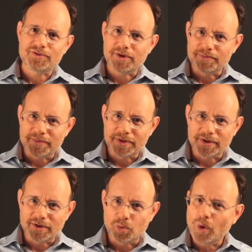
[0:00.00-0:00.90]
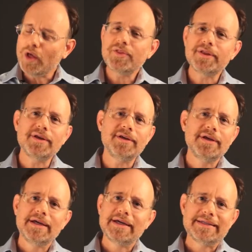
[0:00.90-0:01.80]
from the
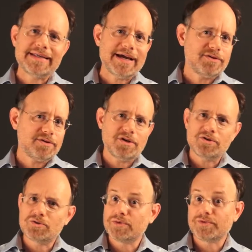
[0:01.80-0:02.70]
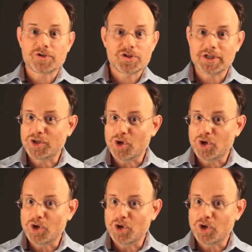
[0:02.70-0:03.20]
wealthy down to those with virtually